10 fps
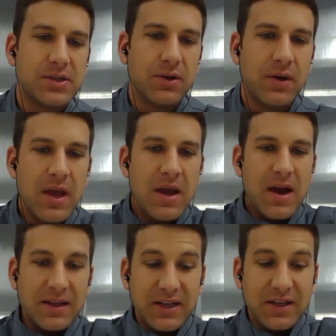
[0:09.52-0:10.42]
So
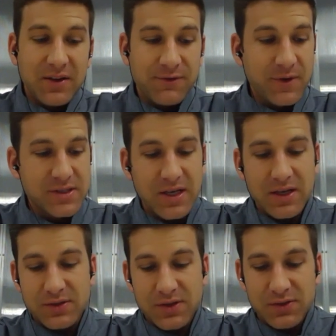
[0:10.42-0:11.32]
I think the first thing
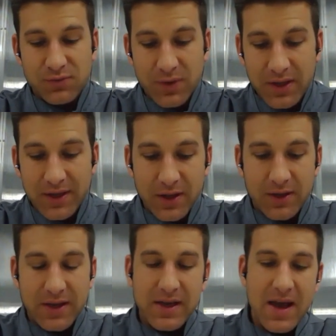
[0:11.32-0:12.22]
is just really
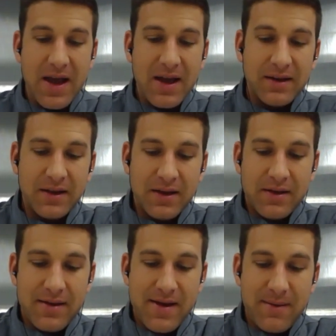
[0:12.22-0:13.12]
looking at,
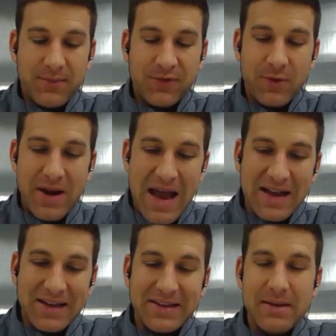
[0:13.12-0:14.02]
from an
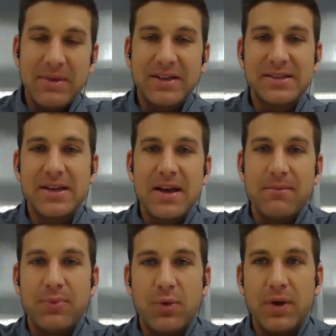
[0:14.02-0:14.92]
academic
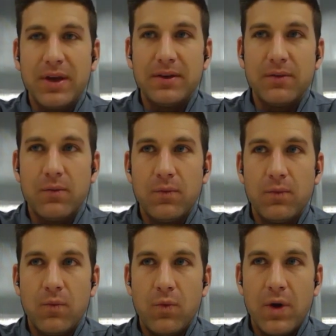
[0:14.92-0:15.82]
standpoint,
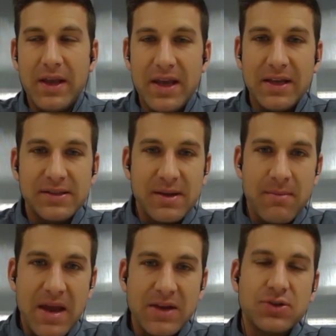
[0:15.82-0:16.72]
what is a
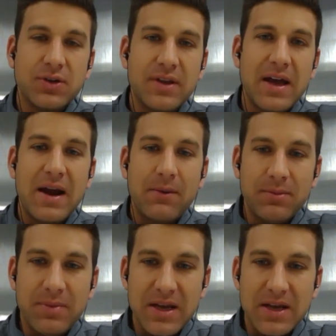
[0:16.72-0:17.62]
major that I
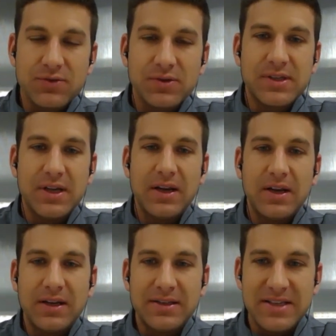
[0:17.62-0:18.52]
would be interested
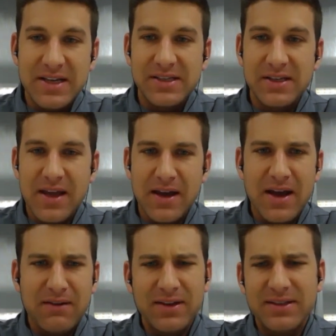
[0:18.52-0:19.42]
in, and teasing that
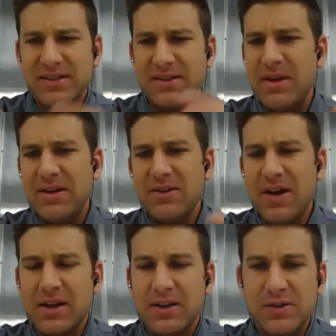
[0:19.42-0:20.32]
out. And it doesn't mean you're
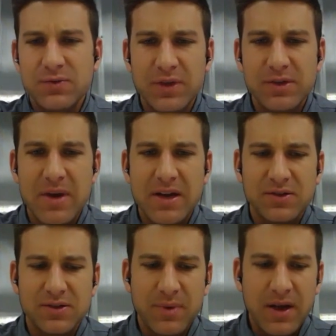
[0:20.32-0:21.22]
not going to switch
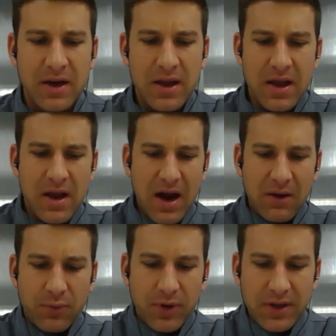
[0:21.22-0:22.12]
majors, but I
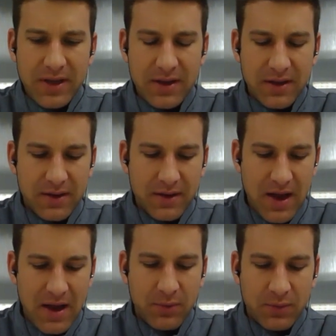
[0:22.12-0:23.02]

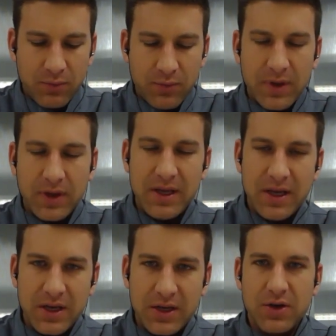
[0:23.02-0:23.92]
would
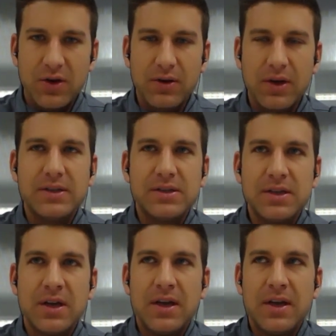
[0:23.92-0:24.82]
really
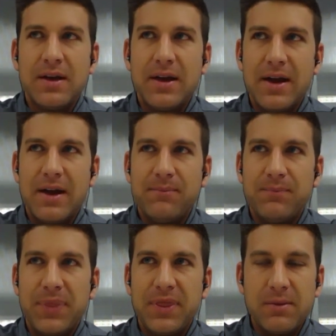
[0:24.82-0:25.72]
encourage
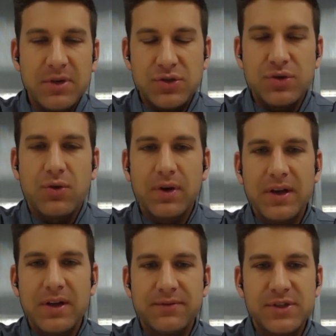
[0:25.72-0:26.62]
the
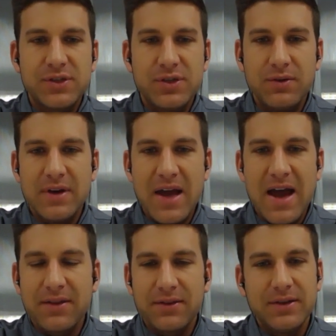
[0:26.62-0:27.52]
majority of student
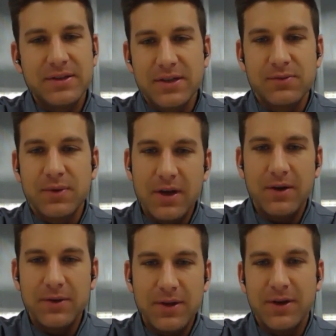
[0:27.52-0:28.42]
athletes, because we
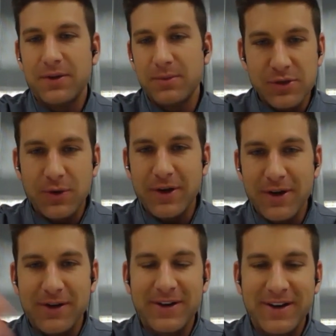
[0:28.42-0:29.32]
know, you know, the majority
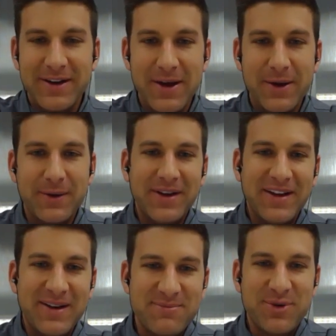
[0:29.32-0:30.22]
aren't going to go
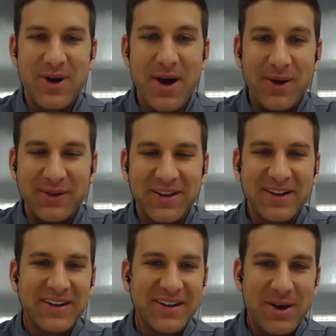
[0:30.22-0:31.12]
pro. They're
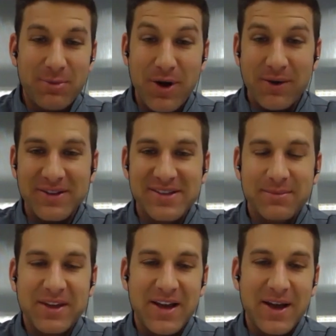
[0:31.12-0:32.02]
going to go pro in
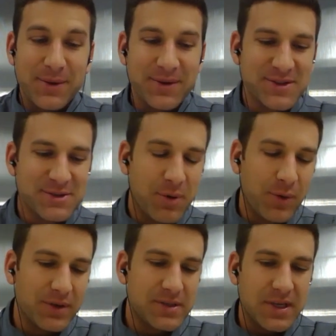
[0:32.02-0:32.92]
something other than sports.